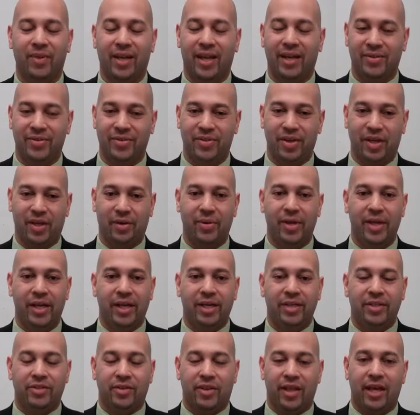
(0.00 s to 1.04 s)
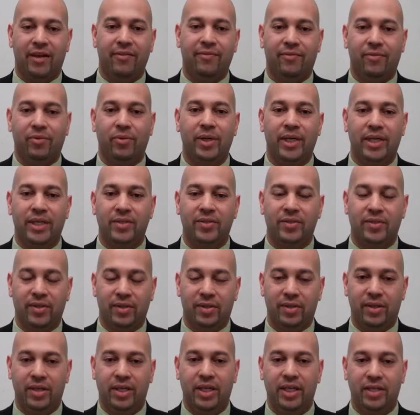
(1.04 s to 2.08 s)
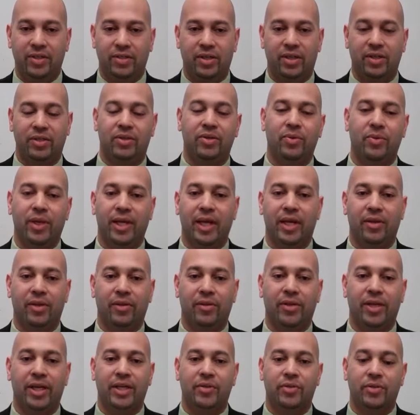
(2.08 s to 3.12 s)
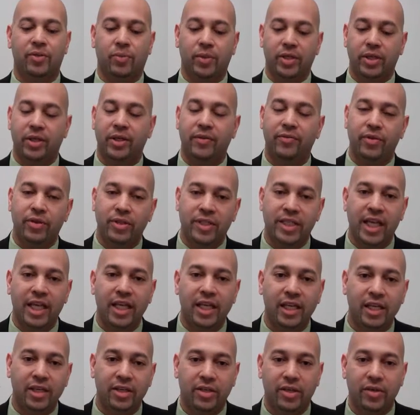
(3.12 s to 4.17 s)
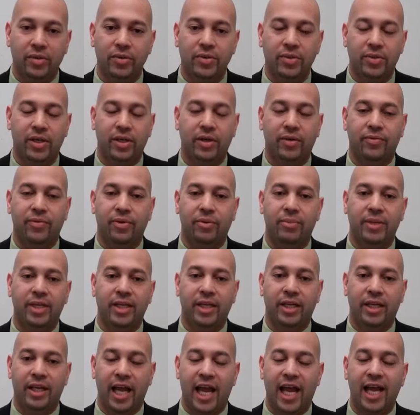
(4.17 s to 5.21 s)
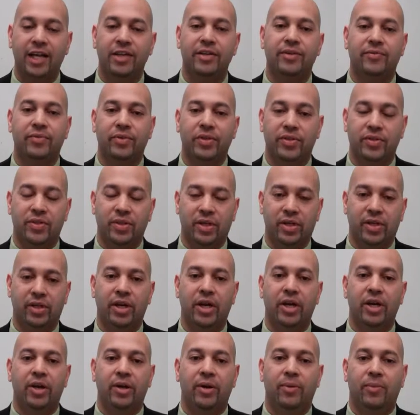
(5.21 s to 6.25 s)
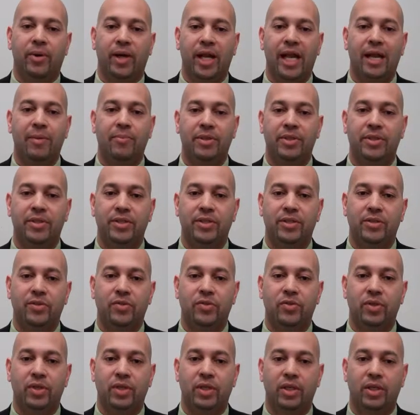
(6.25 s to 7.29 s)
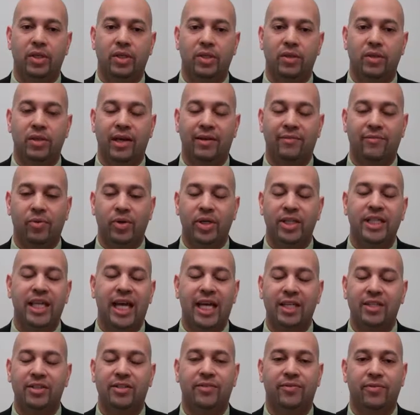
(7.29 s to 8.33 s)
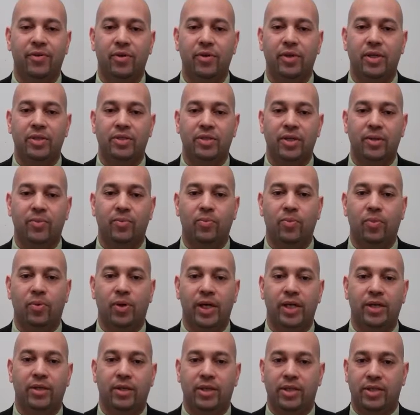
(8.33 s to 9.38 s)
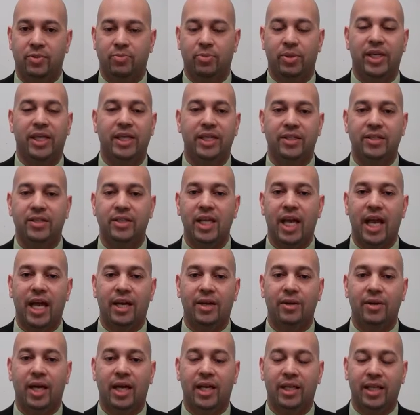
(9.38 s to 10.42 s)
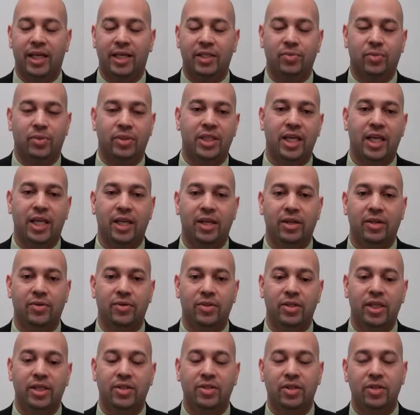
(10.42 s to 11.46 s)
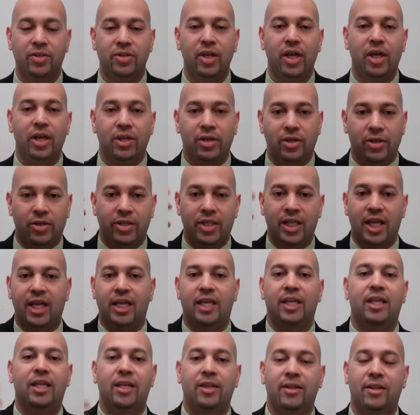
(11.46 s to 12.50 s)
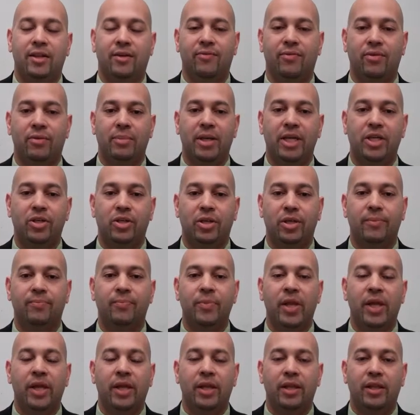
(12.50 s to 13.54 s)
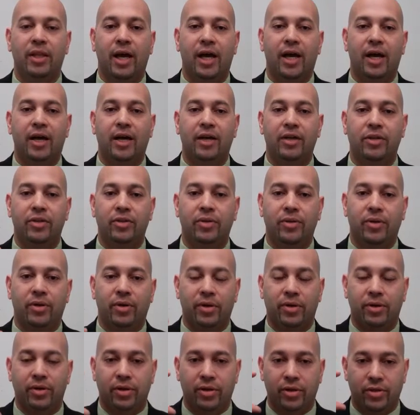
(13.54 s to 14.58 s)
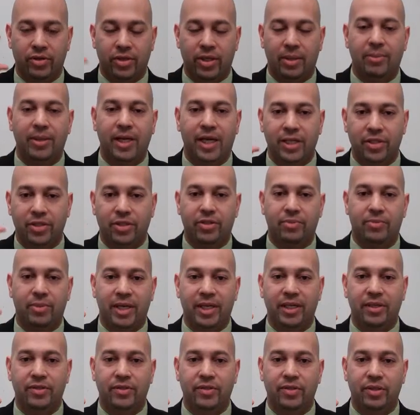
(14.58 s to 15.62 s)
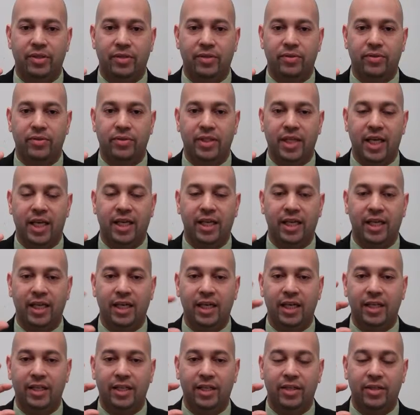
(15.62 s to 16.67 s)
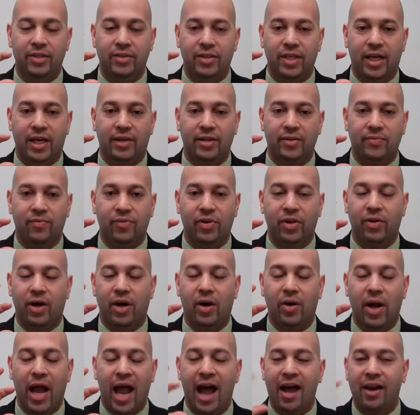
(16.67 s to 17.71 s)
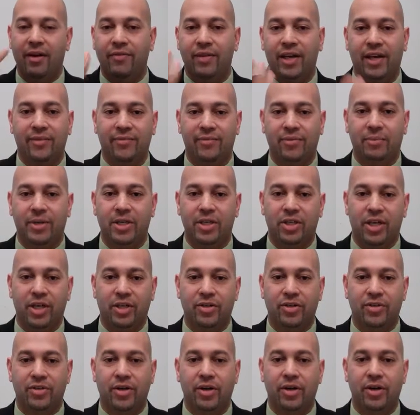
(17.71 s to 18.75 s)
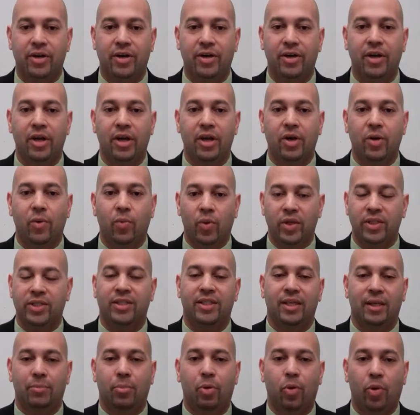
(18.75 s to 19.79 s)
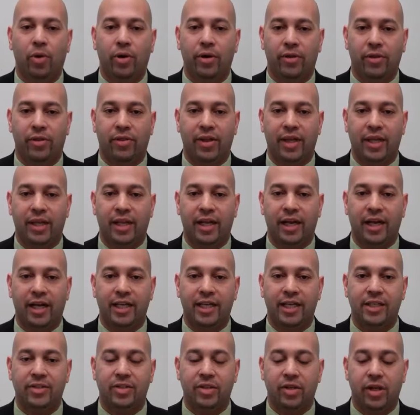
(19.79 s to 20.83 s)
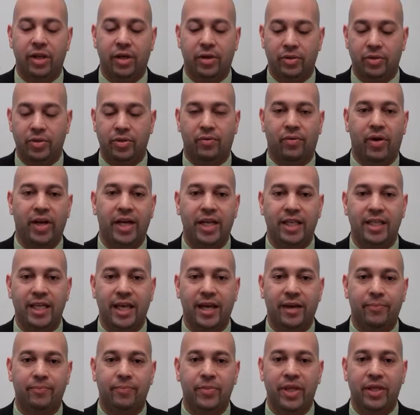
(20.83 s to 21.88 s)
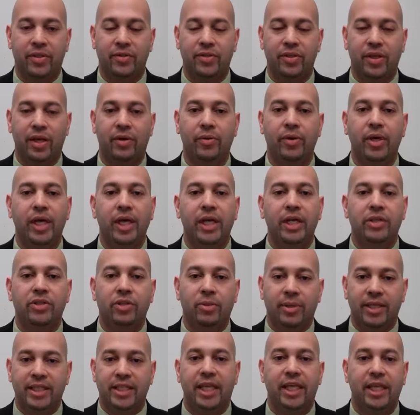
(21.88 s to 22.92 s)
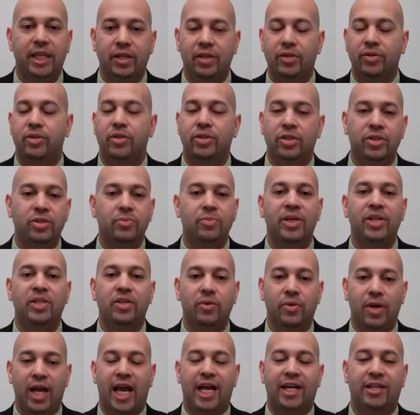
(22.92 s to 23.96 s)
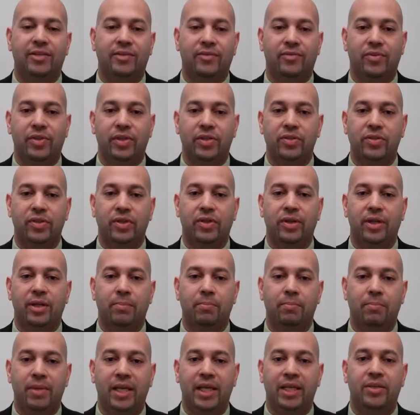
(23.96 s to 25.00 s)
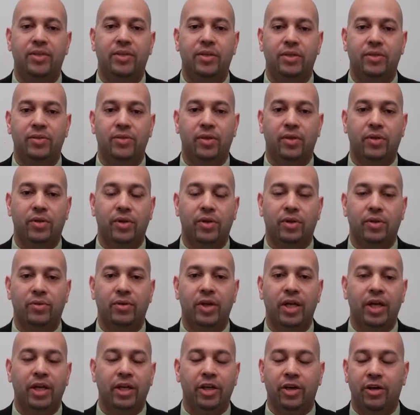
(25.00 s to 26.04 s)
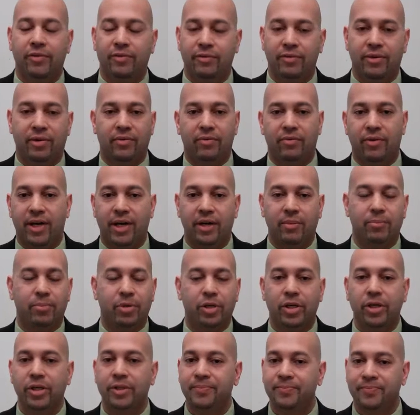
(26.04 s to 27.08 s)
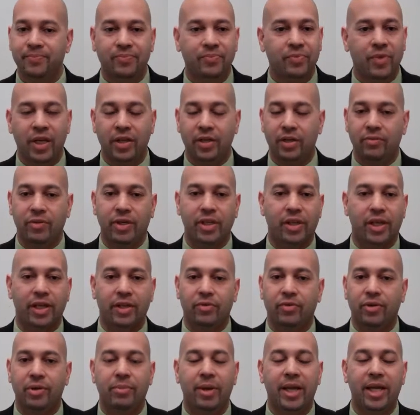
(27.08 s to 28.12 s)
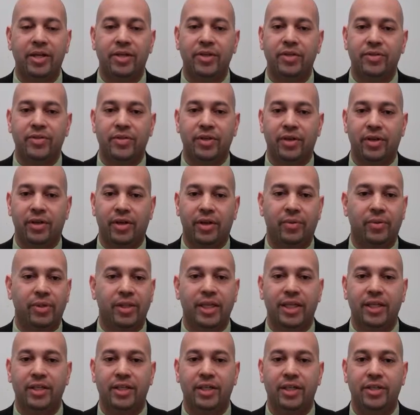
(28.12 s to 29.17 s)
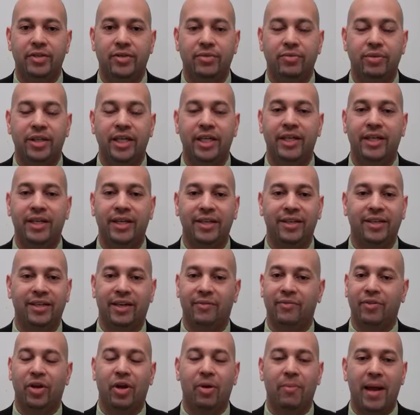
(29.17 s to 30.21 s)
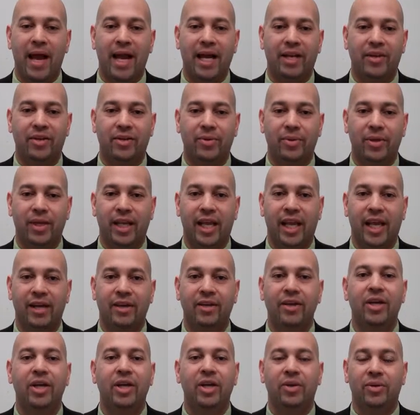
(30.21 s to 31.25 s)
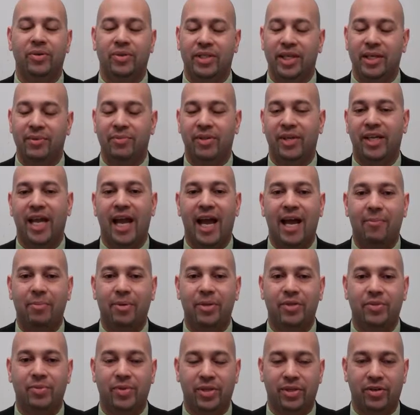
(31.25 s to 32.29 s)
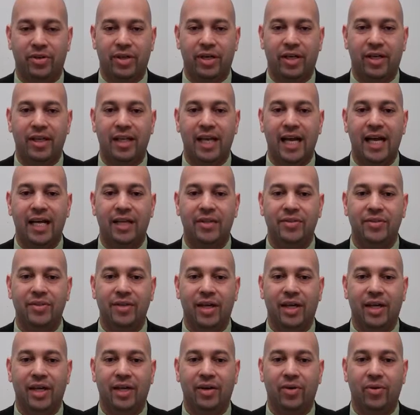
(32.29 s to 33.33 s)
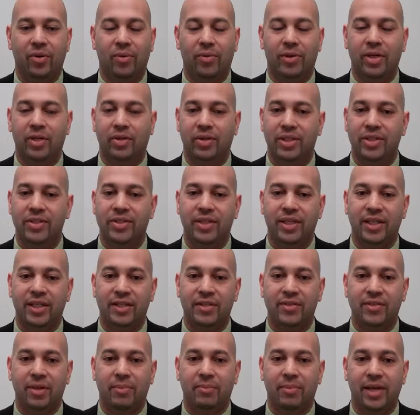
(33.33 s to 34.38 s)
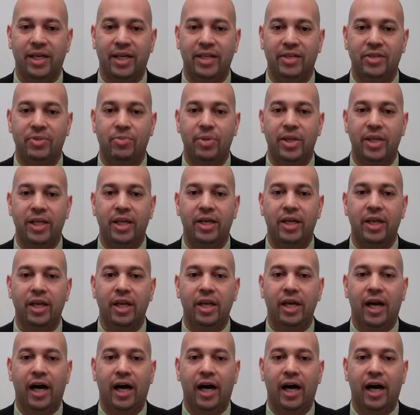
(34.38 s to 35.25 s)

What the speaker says: And so that voice is doing other things. So if you're taking notes, though, if you're being an active listener, what happens is that voice has to focus on what is being said. That's what taking notes does, because you're taking in the information that your subconscious mind is taking it in, and it's got to figure out of that information I just heard, what's the important thing that I need to know to write it down. And so by taking notes, it just makes you an active listener, and it makes it so you don't, if you've ever read a book and you read like 3 pages, and then you're like, what the heck did I just read? And you have to go back and do it again. Same thing happens when you're in class or when you're listening to somebody speak.